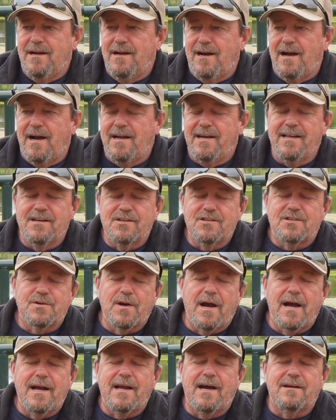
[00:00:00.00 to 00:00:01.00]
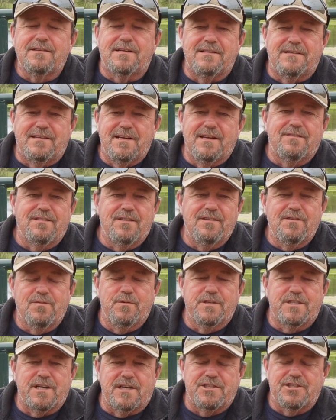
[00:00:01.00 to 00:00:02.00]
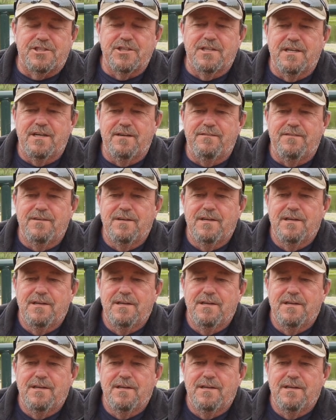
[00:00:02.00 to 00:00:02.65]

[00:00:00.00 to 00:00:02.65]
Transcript: I didn't try it out to distance, which I should have.